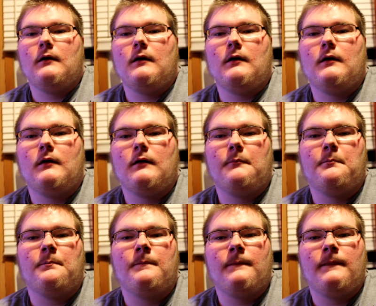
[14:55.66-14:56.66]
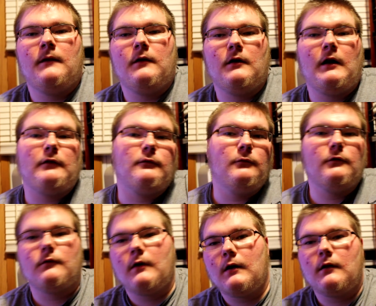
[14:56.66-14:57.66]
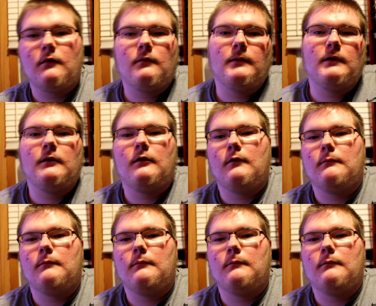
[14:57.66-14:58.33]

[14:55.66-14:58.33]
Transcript: You kind of have to move around a little bit,